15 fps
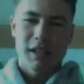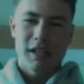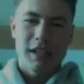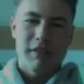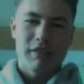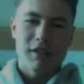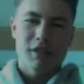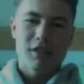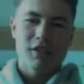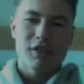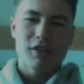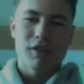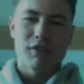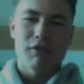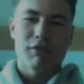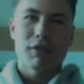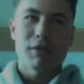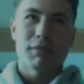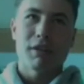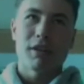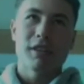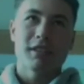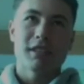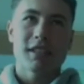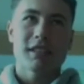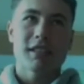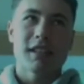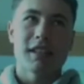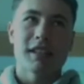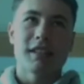Yeah. Even just go through the
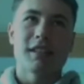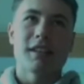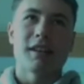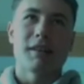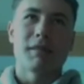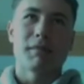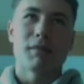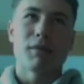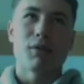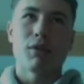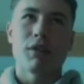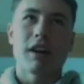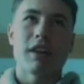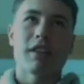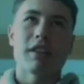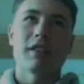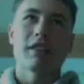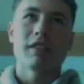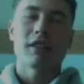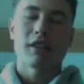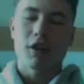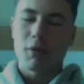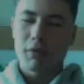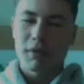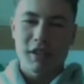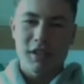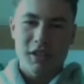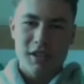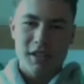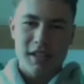process, like all the other
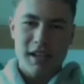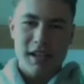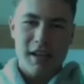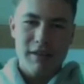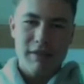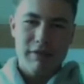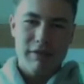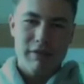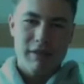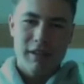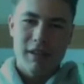competitions they have,